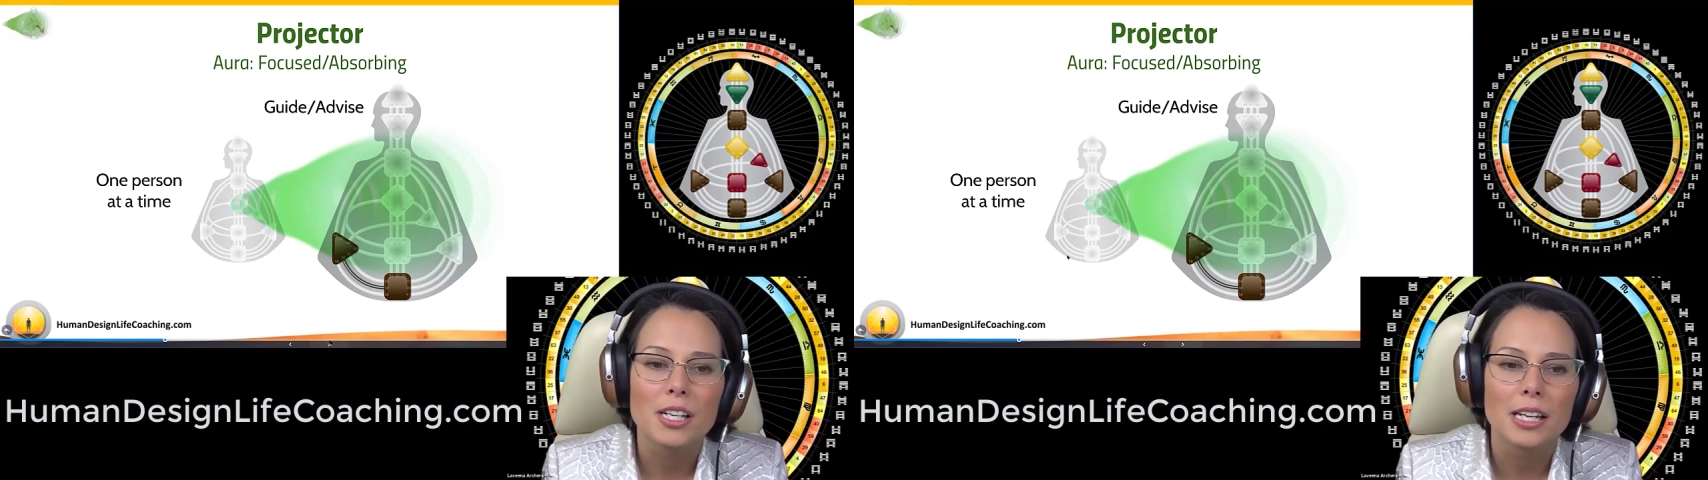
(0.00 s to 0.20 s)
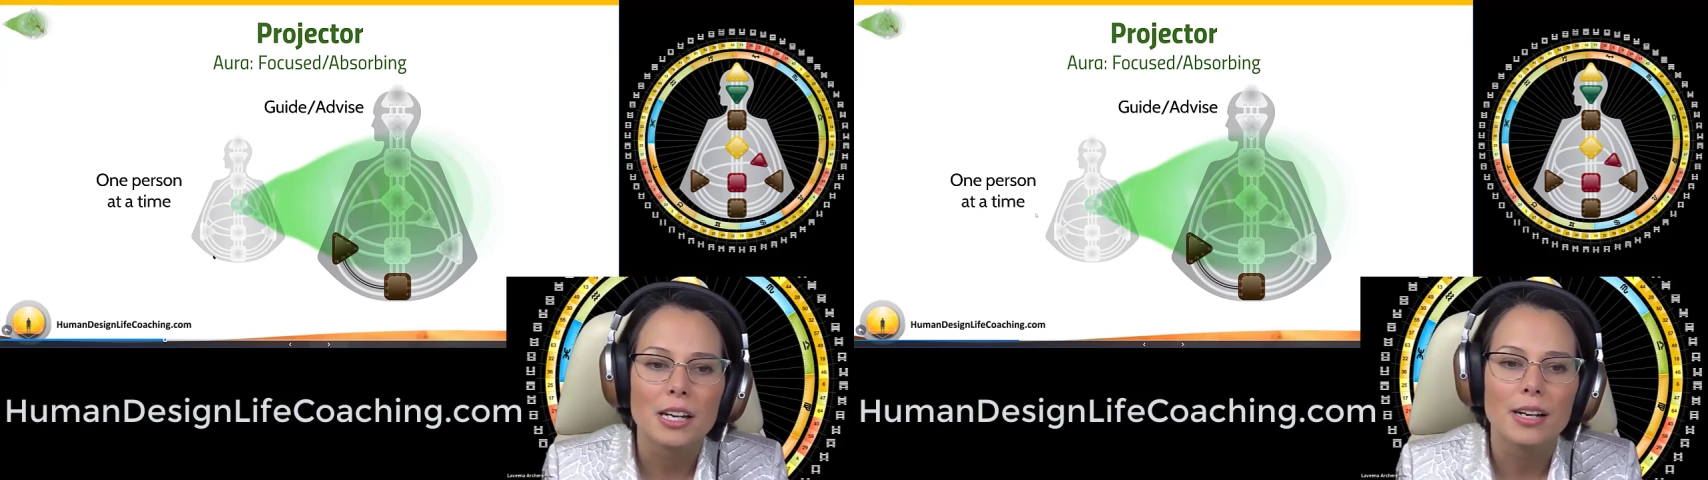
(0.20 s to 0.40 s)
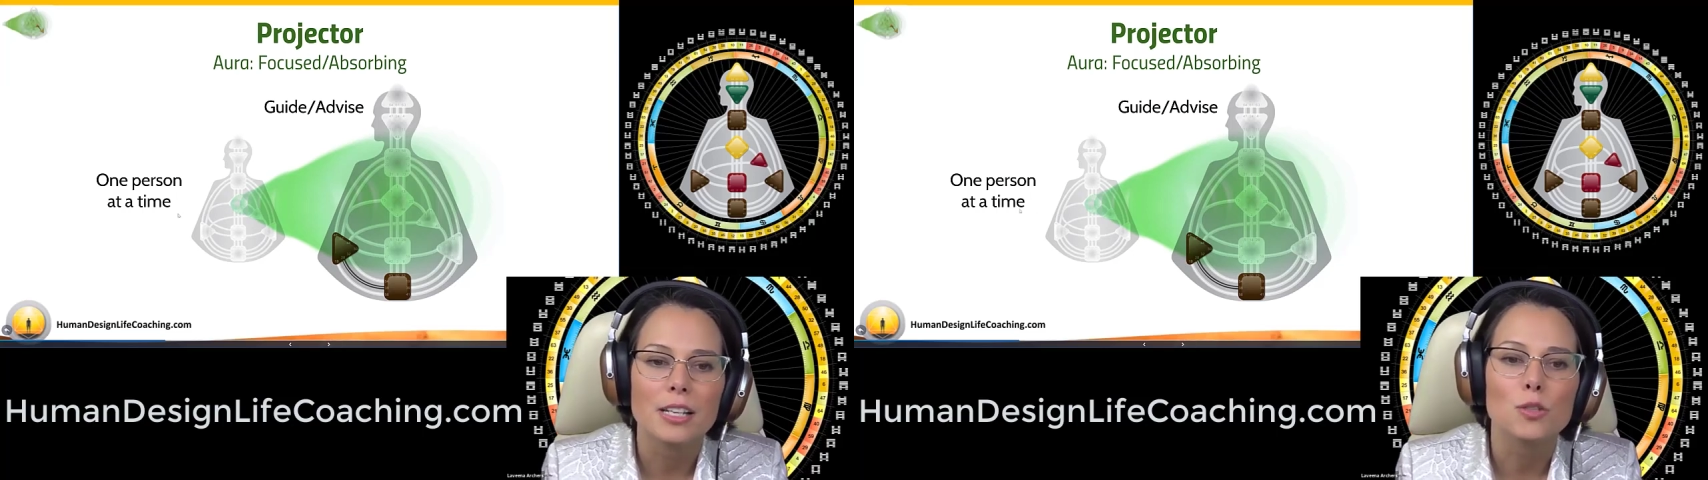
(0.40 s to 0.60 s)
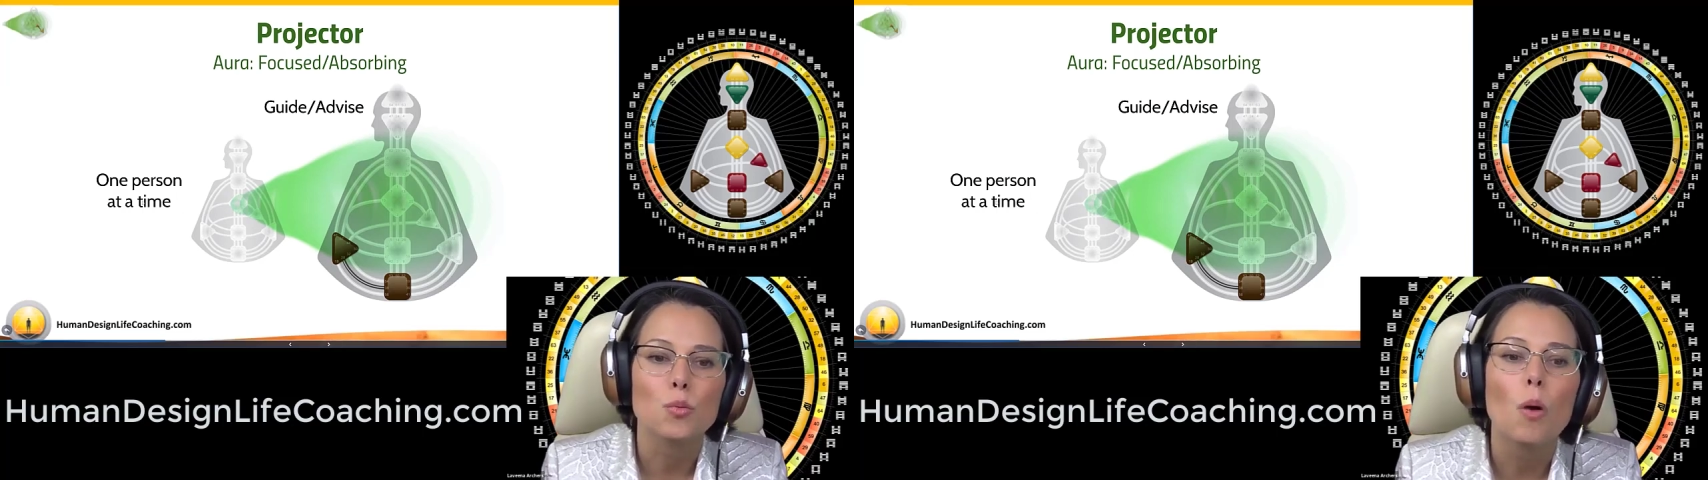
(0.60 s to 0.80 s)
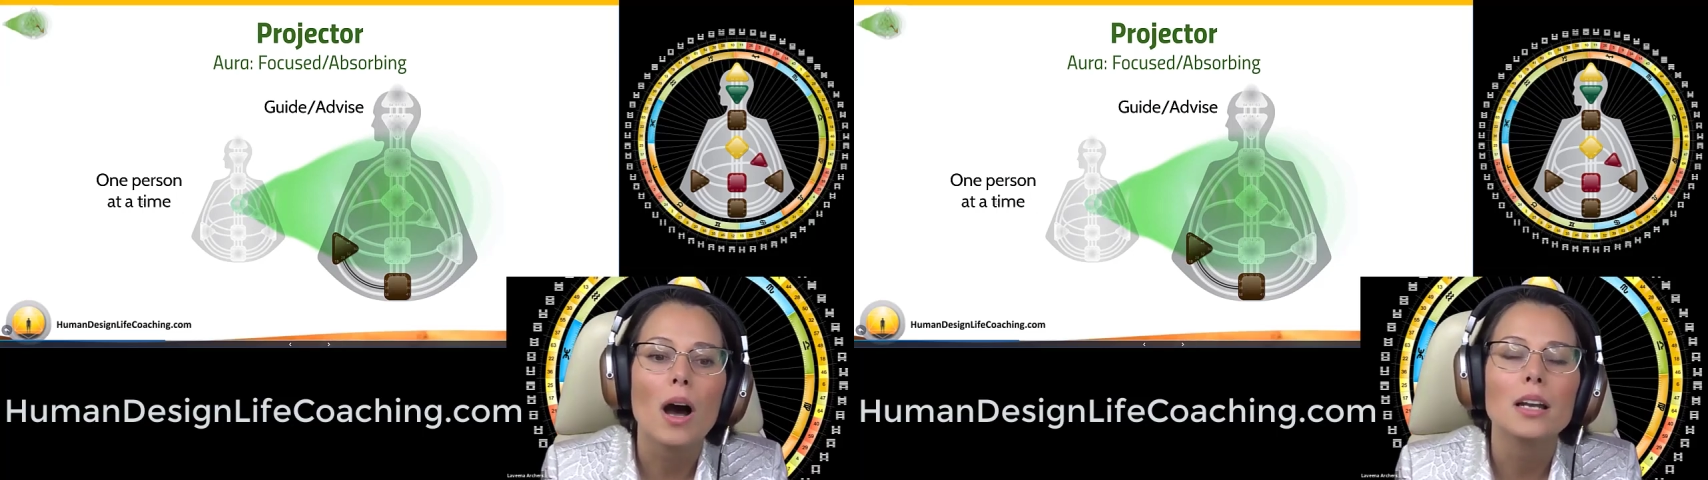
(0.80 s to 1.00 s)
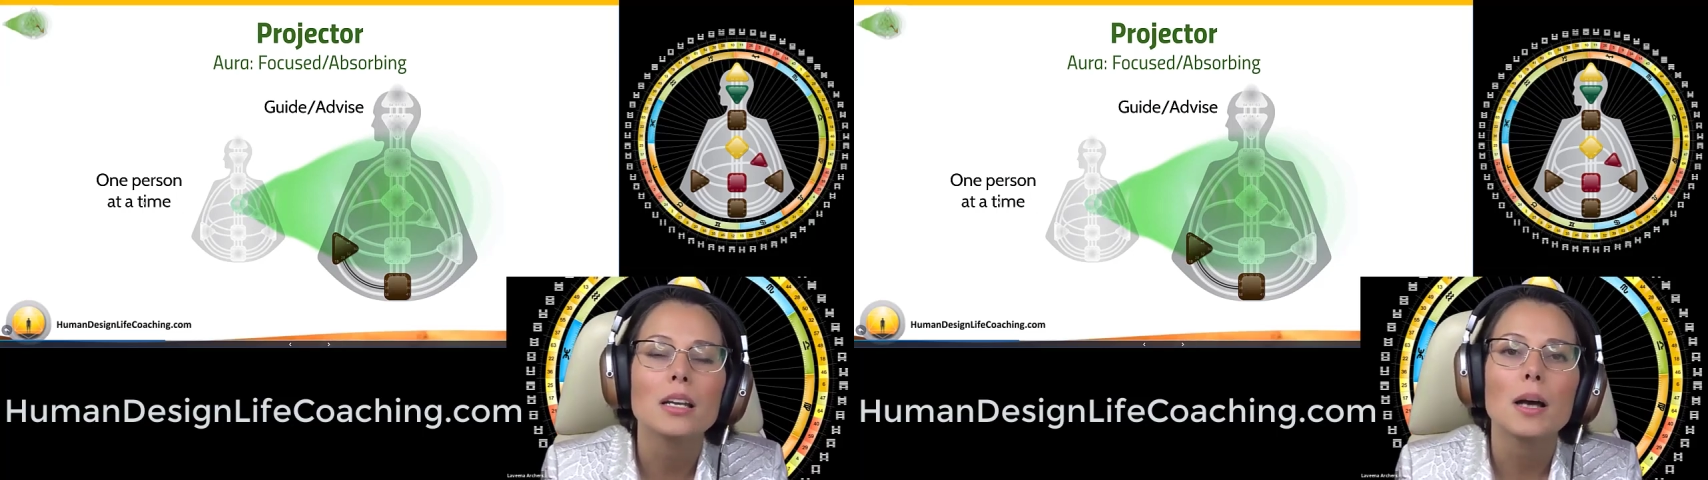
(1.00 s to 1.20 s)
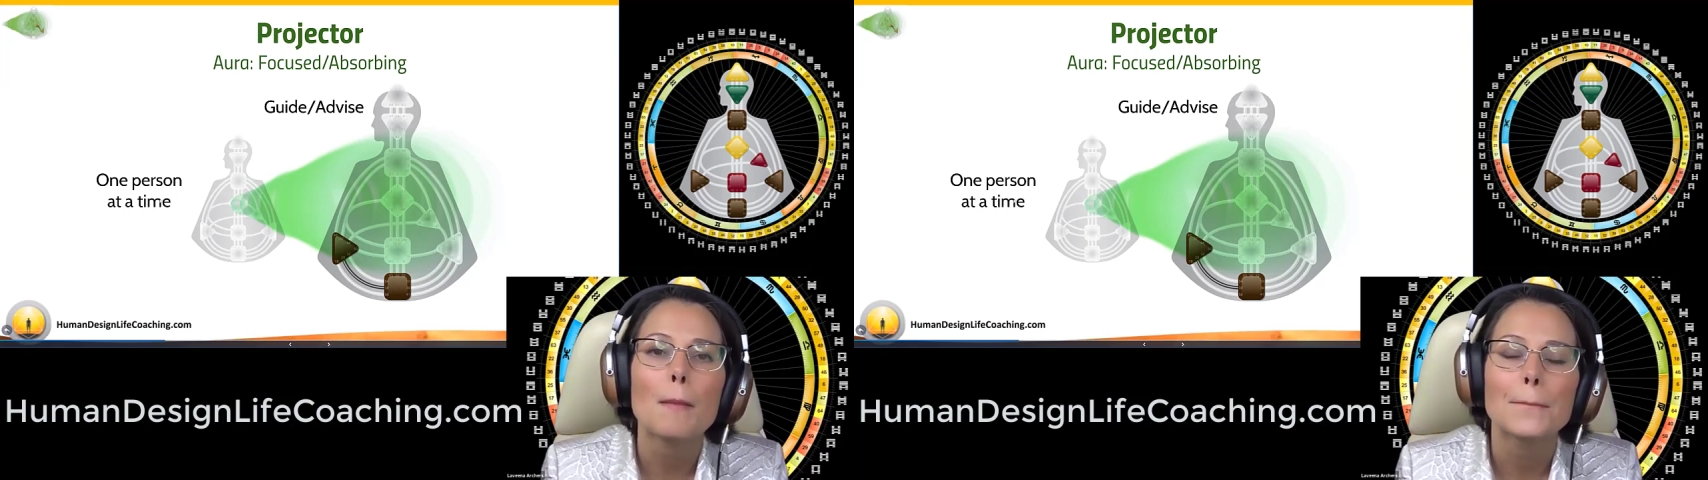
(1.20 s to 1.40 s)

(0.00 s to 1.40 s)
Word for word: here is one